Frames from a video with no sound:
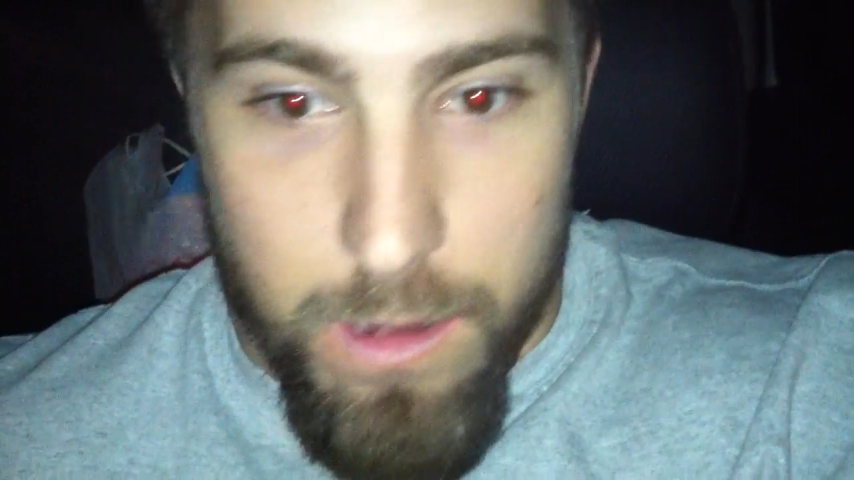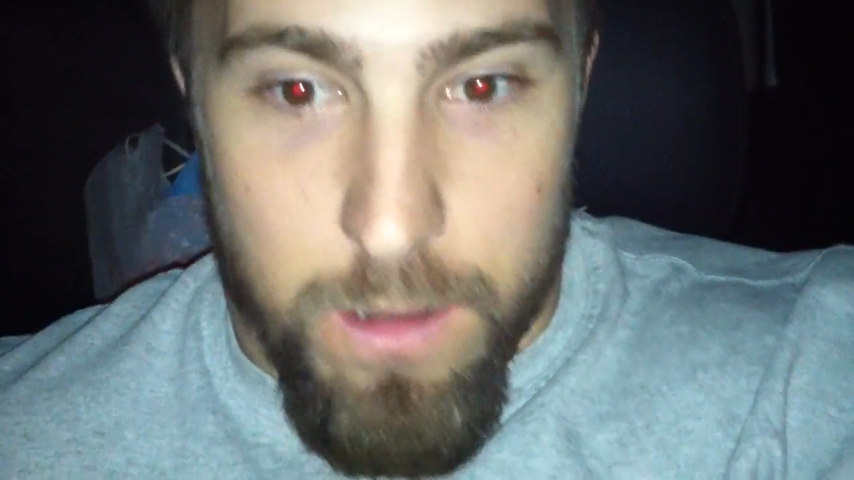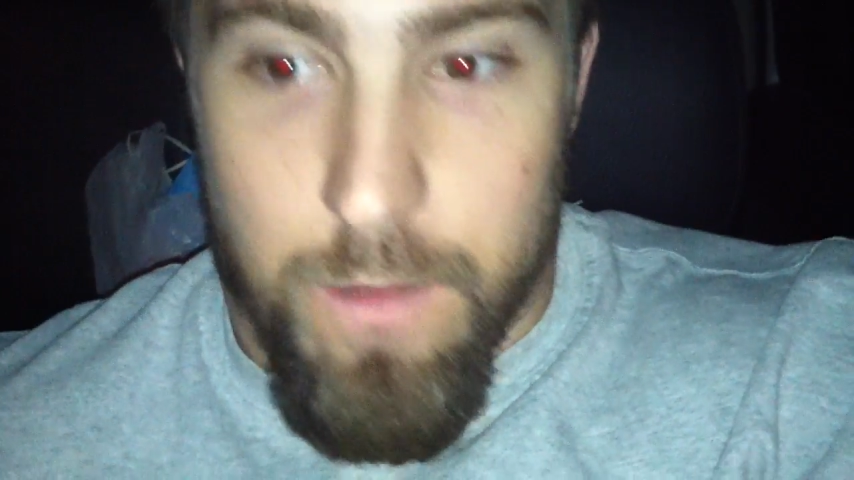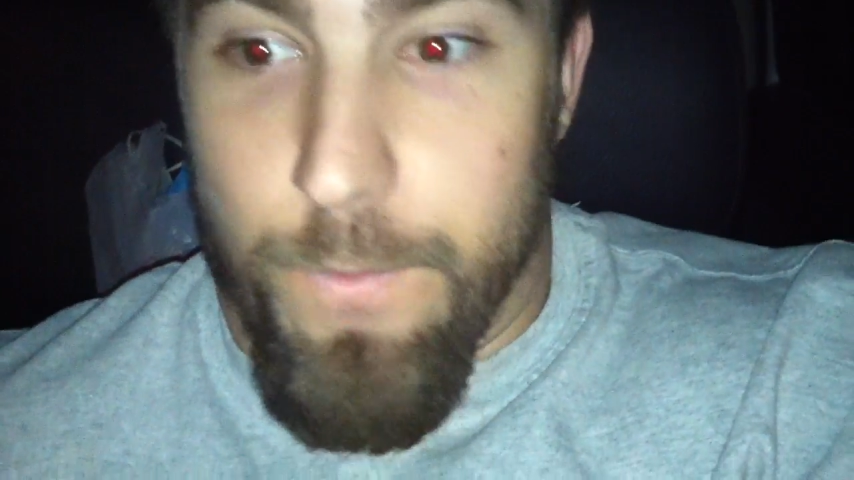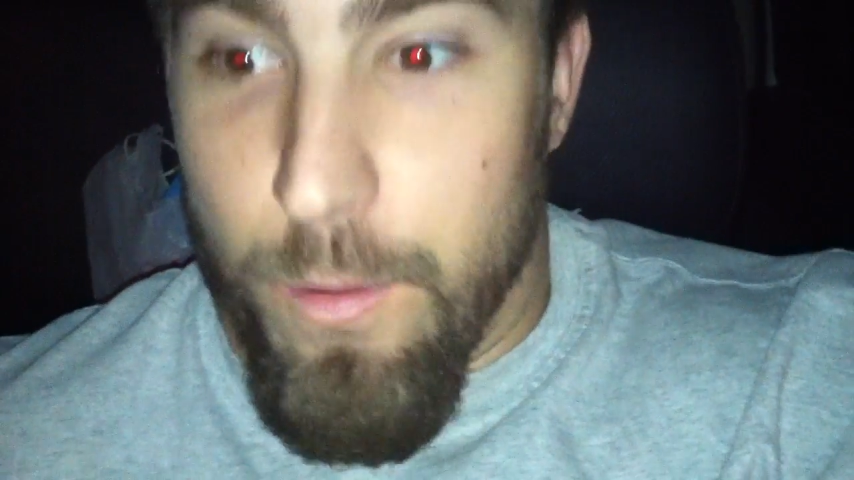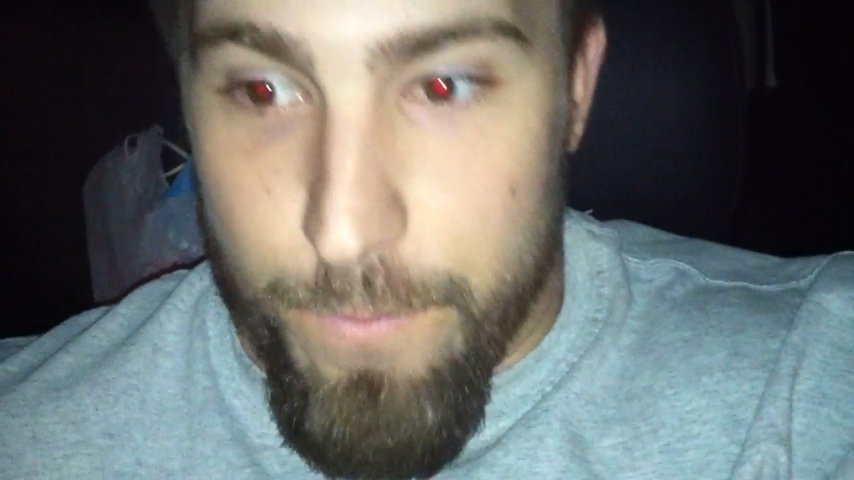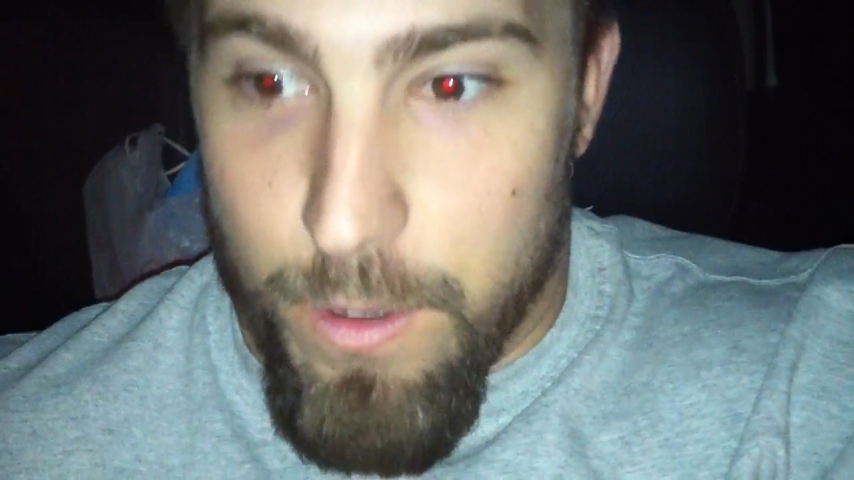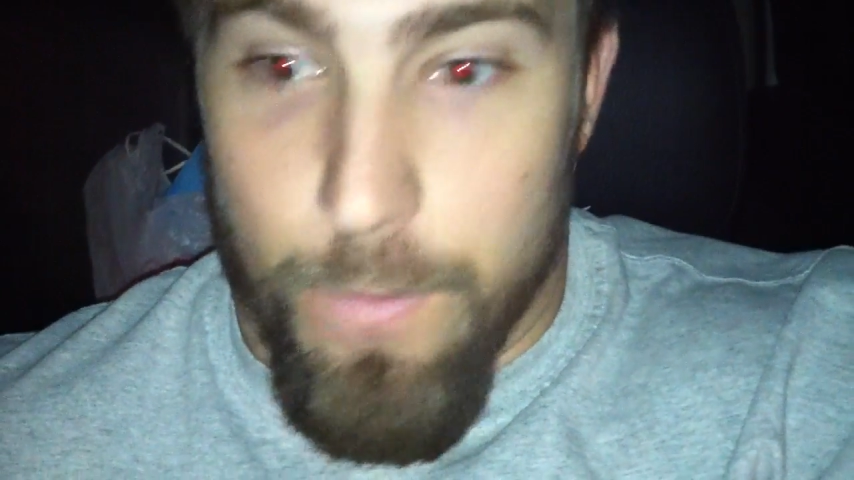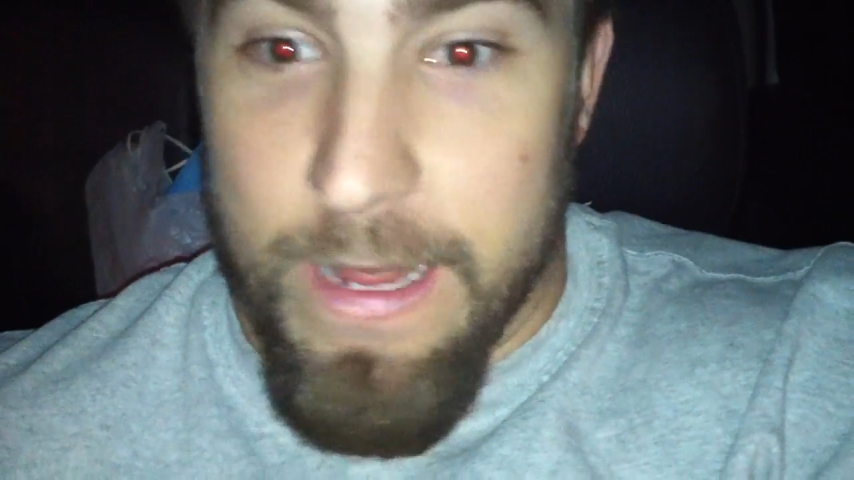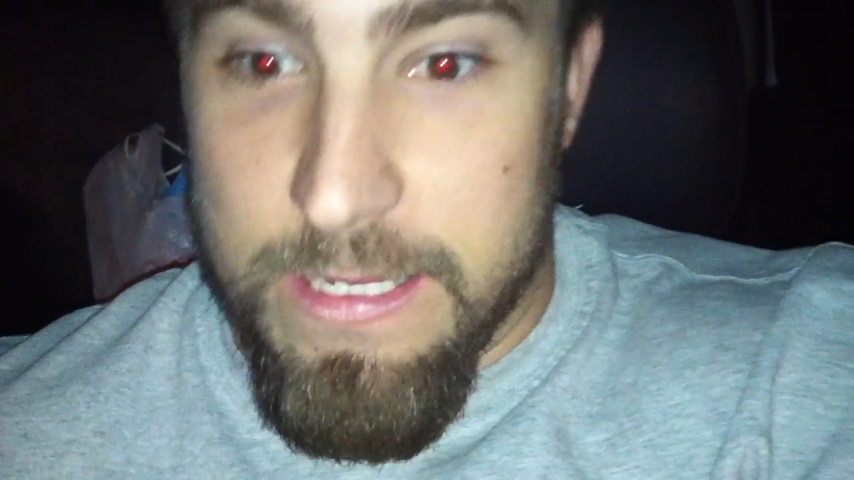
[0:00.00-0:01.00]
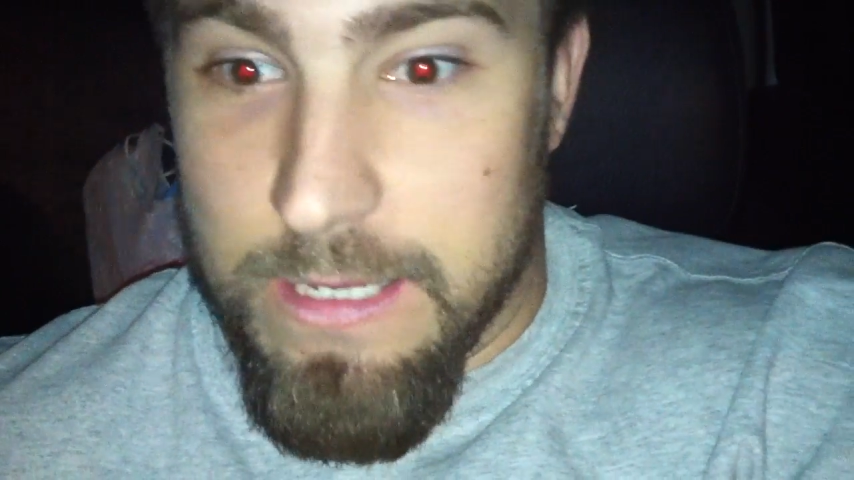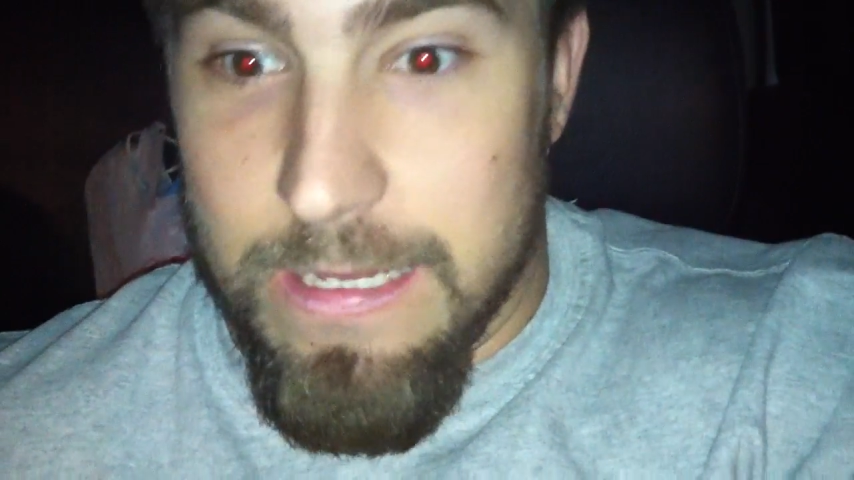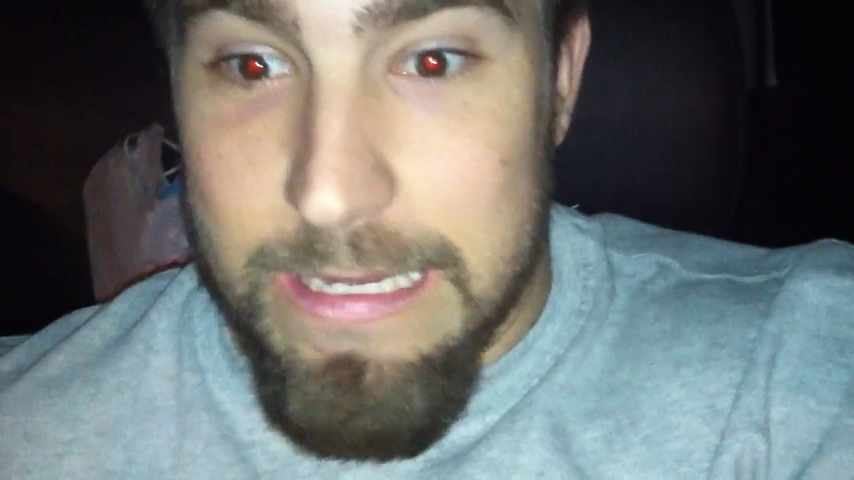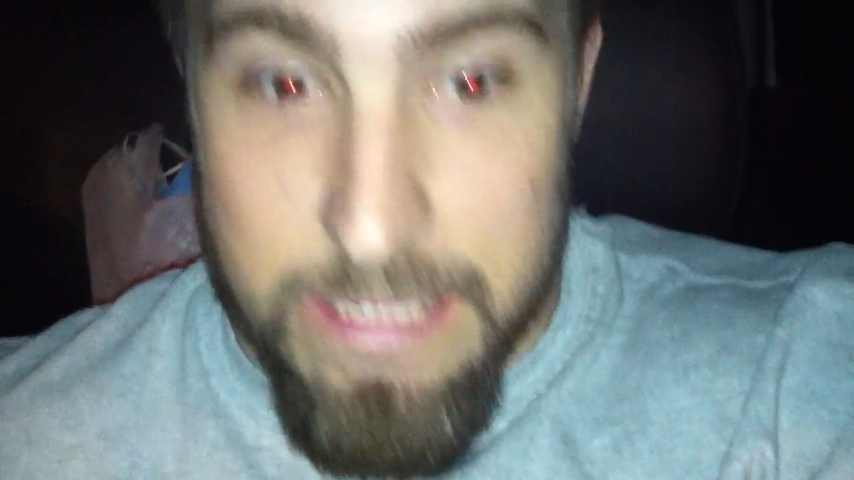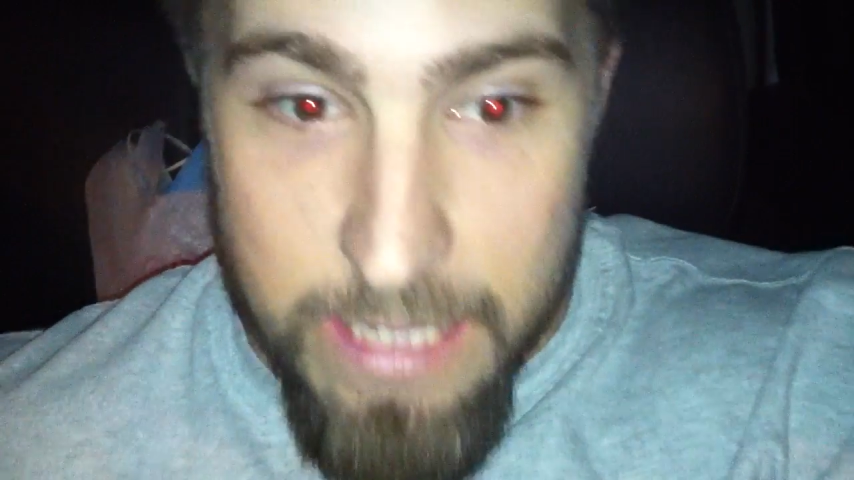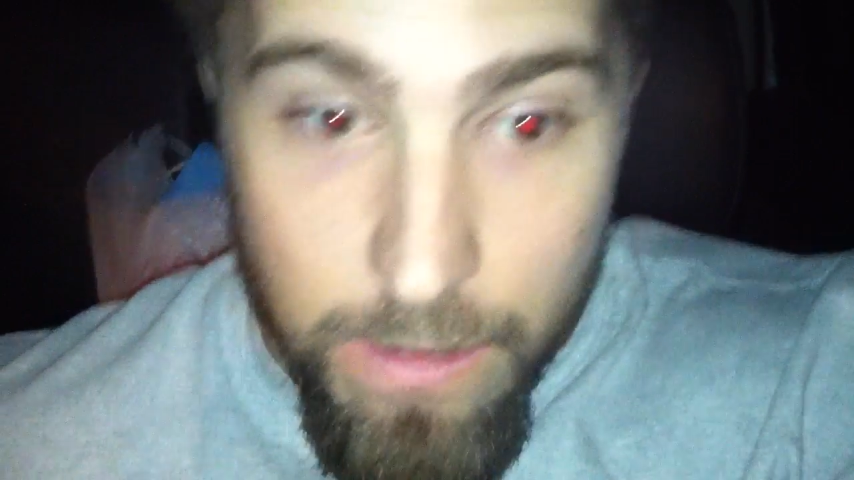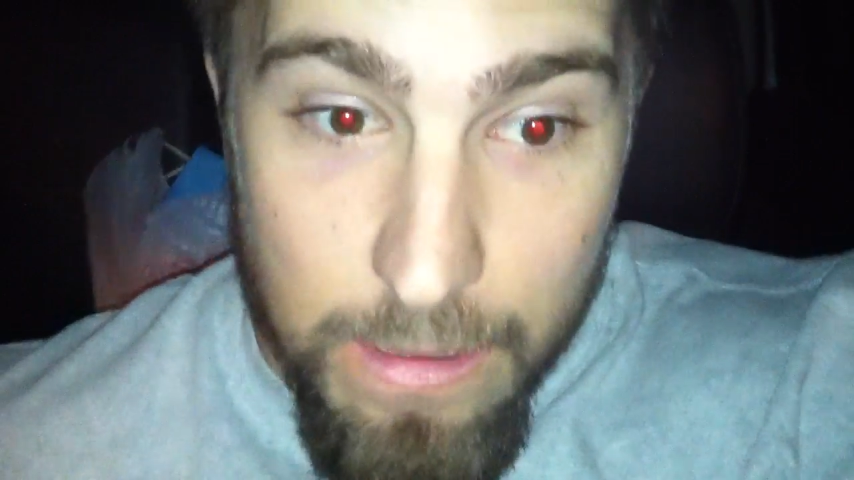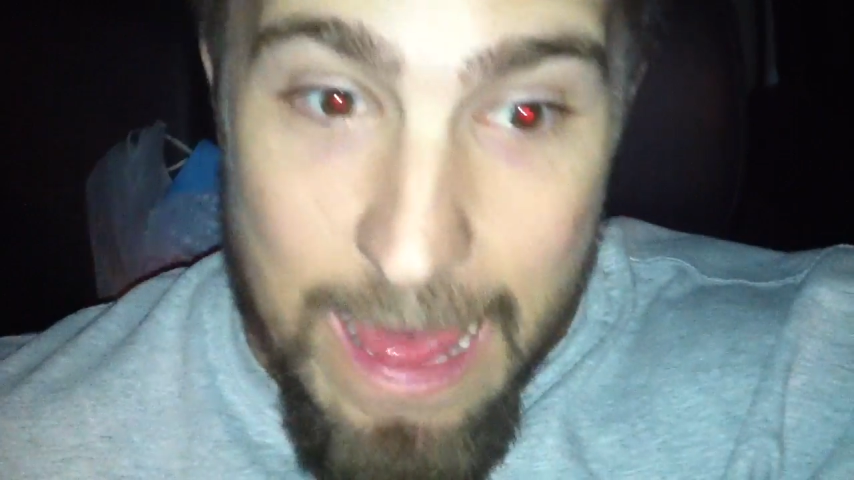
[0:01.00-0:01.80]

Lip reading: you're basically still